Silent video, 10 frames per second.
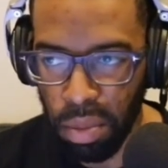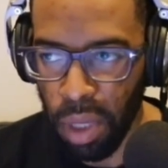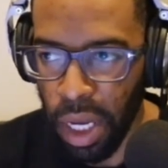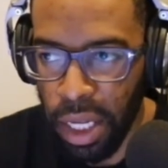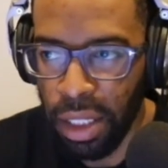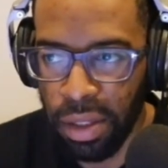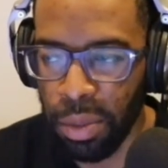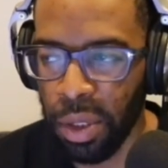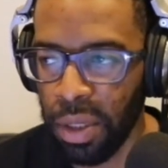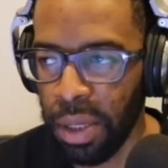endless
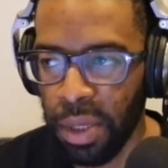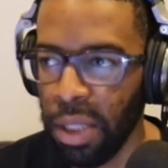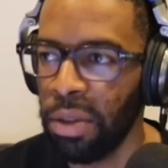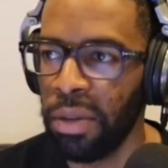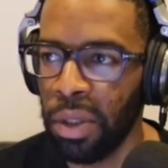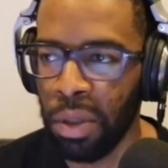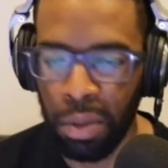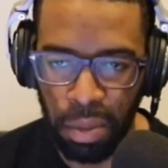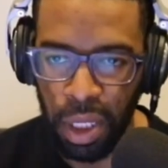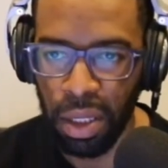amount of times. I don't even know.
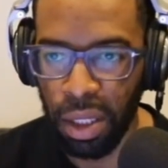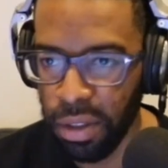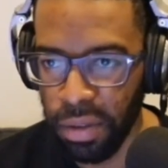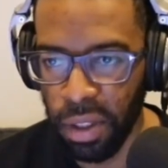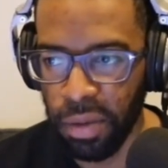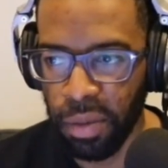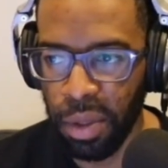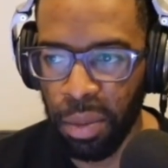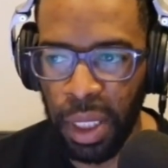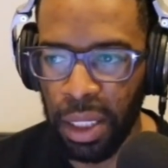My daughters fell off the
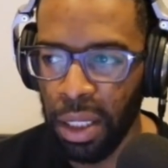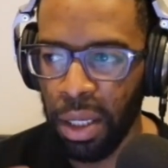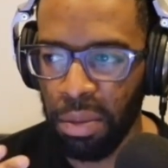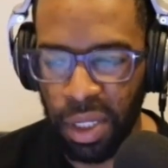bike. My